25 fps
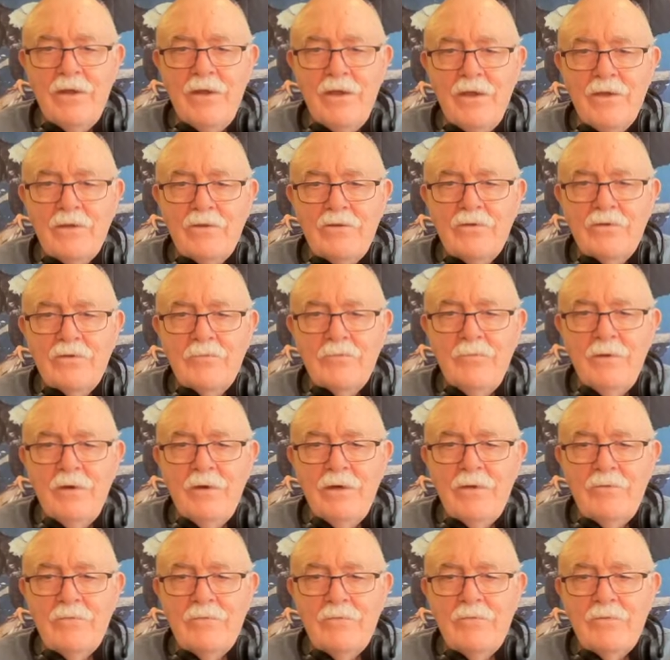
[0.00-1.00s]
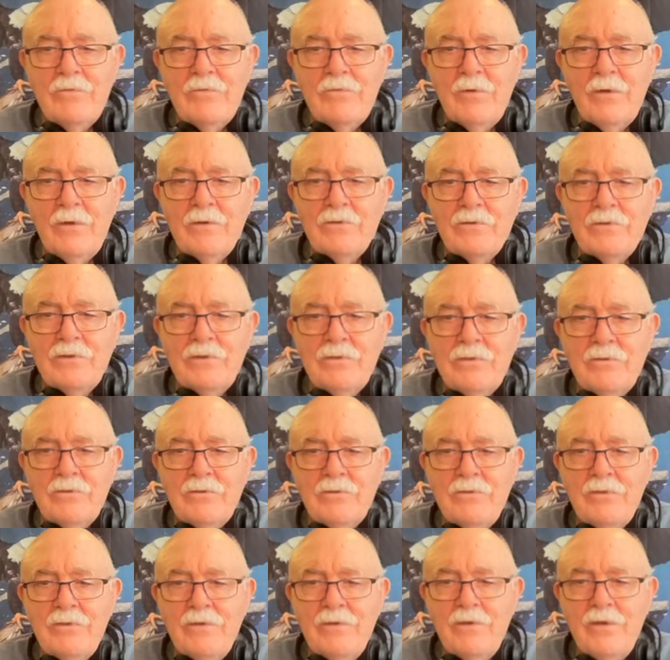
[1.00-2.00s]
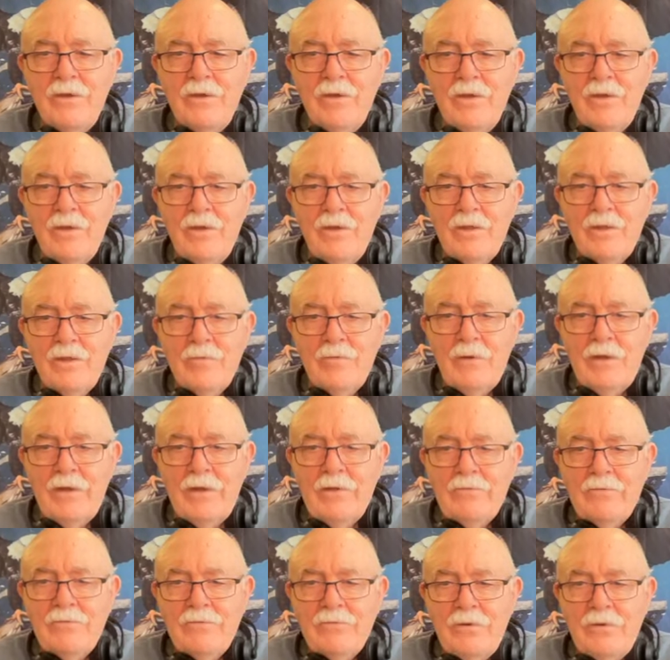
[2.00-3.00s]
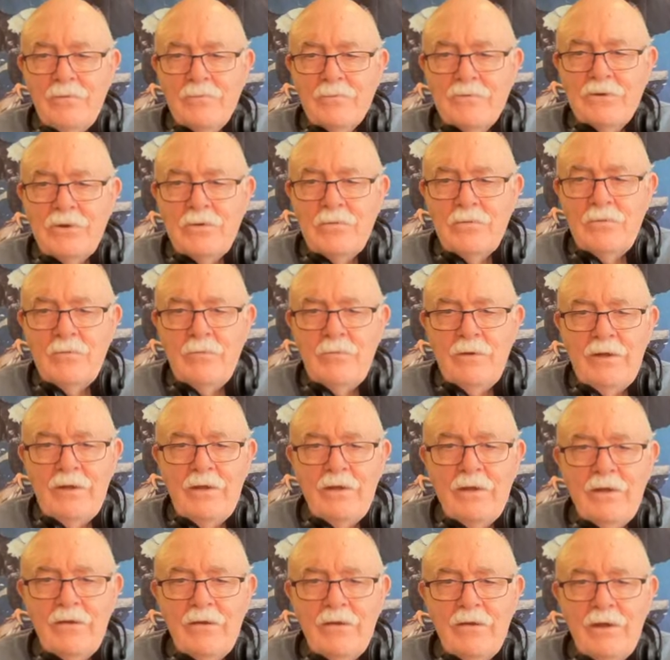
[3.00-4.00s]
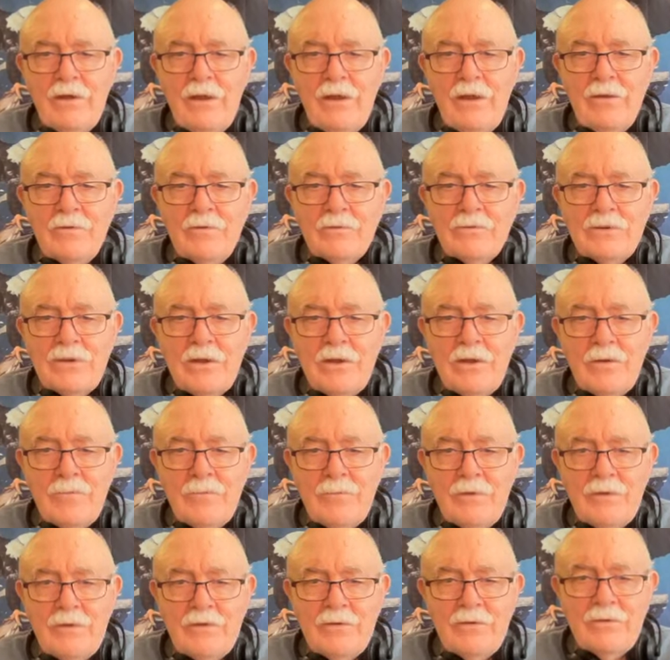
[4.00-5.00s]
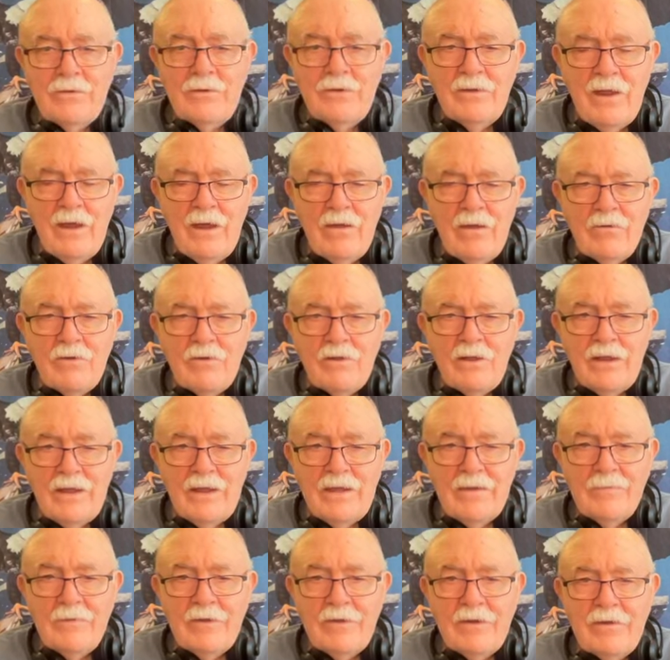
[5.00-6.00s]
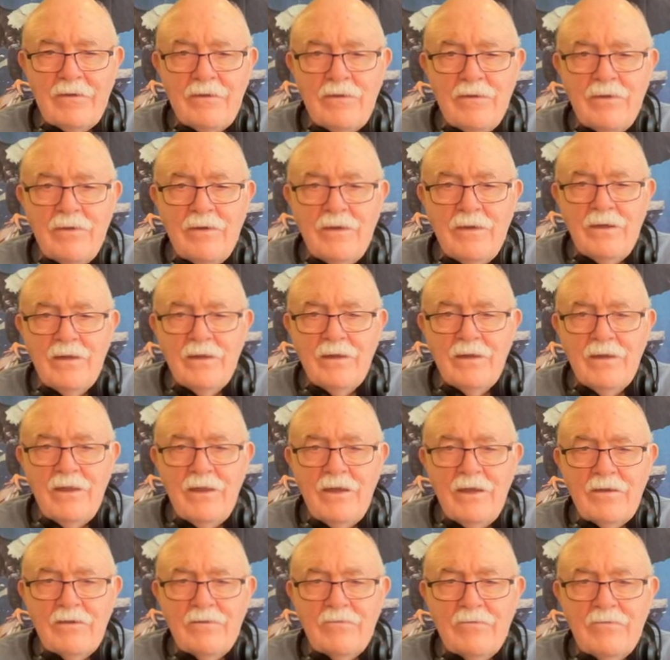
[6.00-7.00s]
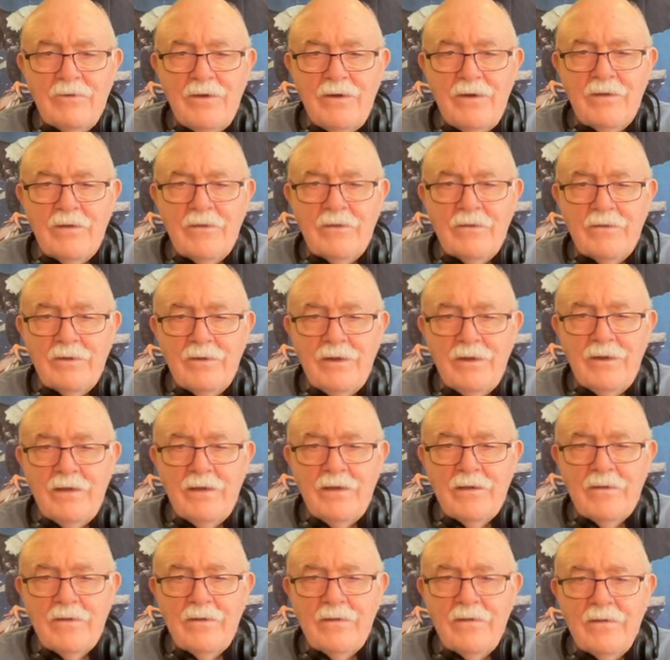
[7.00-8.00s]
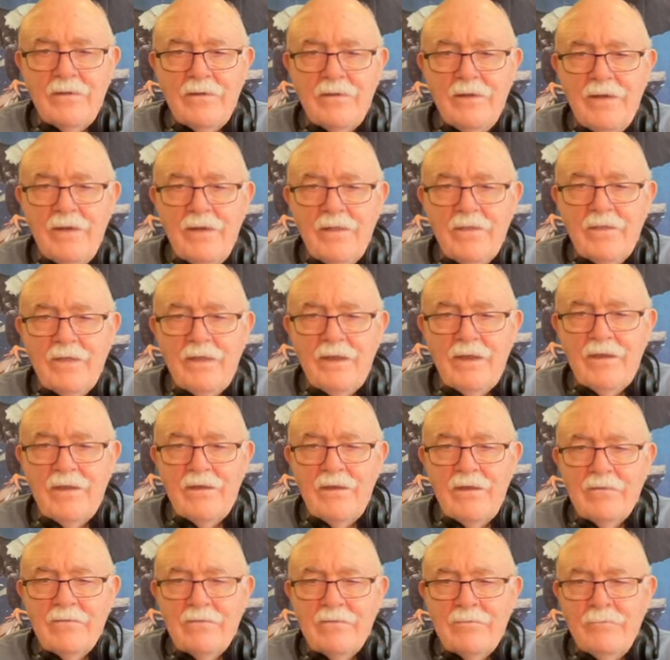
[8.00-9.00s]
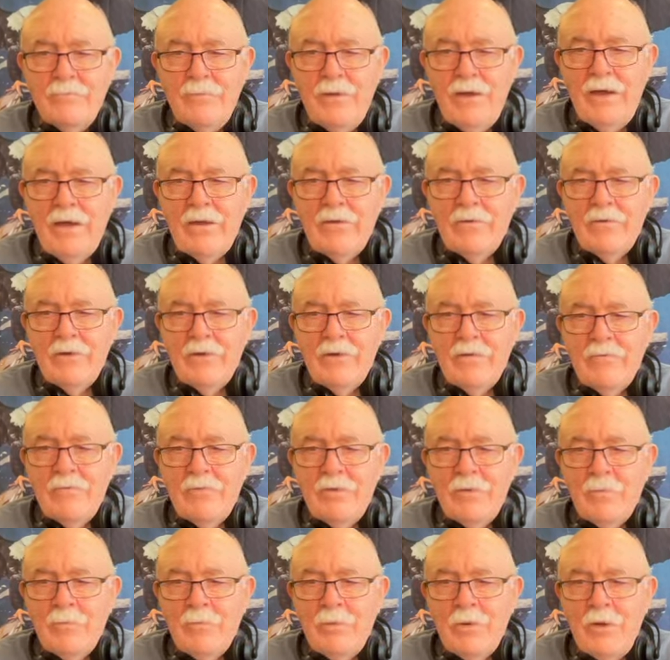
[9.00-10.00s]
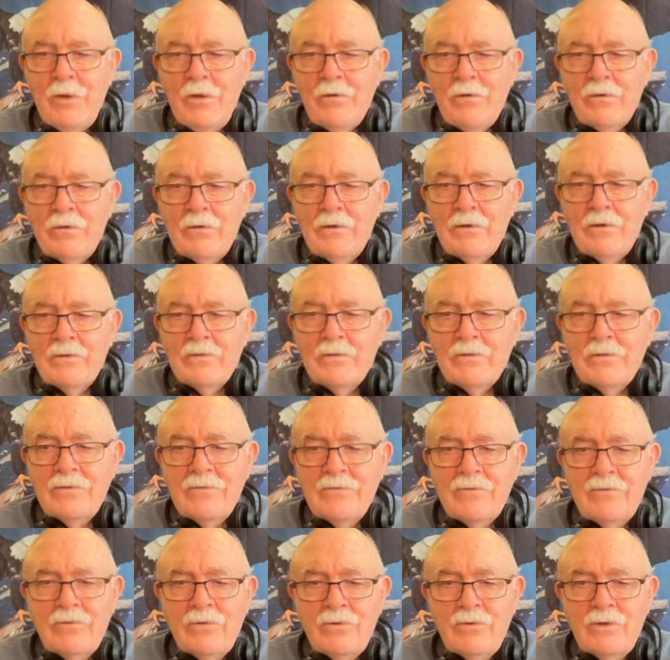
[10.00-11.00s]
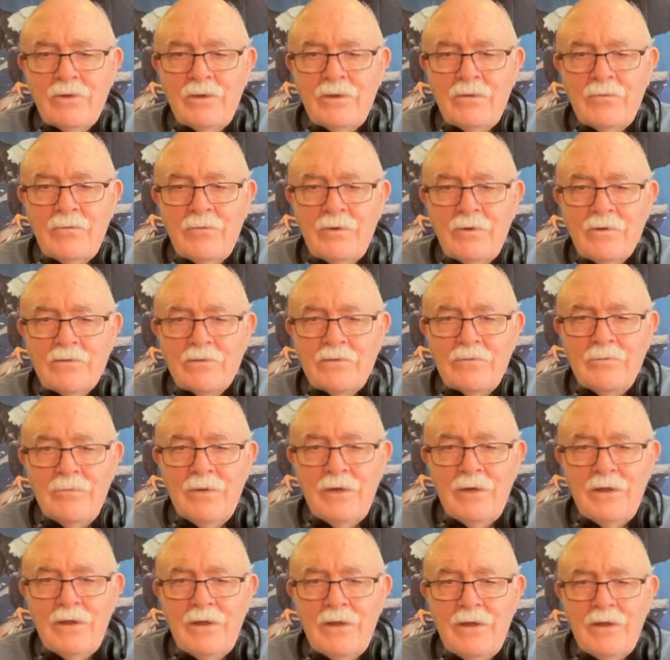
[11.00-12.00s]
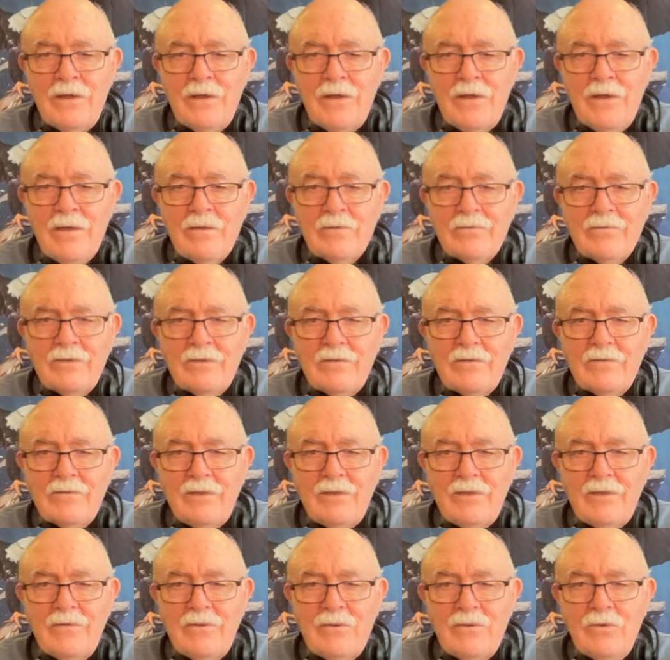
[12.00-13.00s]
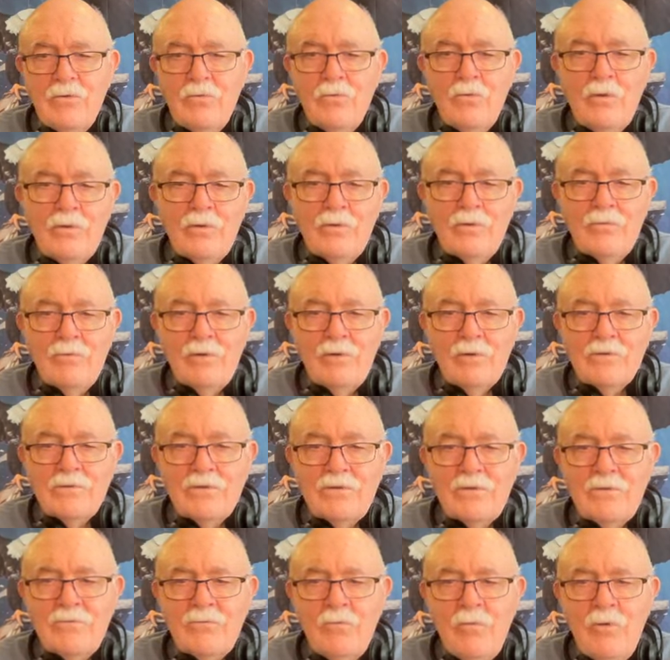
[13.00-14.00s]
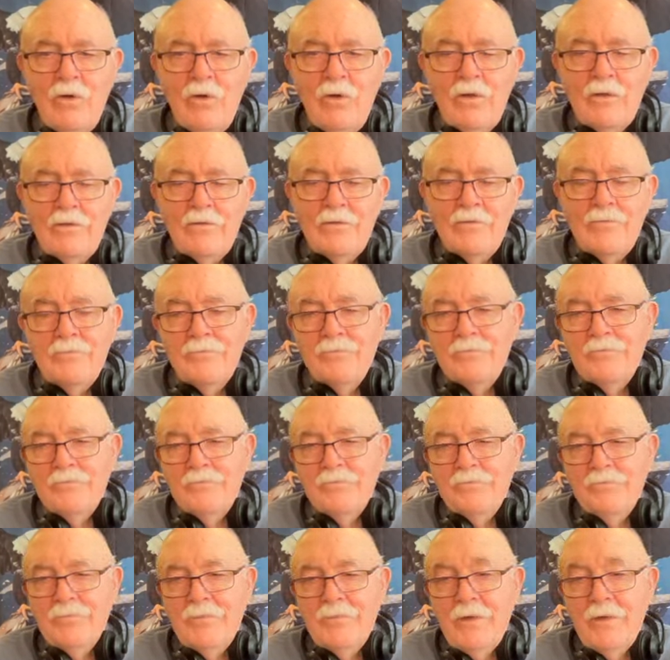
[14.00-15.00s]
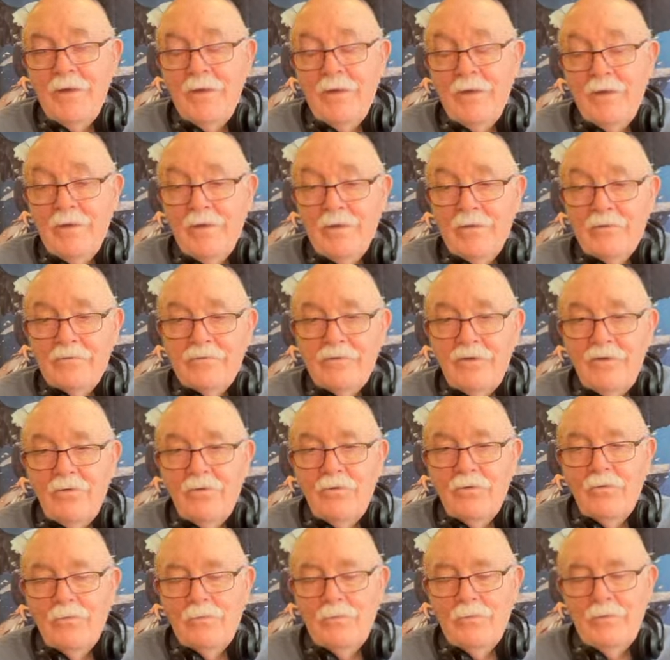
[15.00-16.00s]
took money from the Russians. The mainstream German media are now claiming, like von der Leyen, that it doesn't matter if the politicians took any Russian money, since they do what the Russians want. So,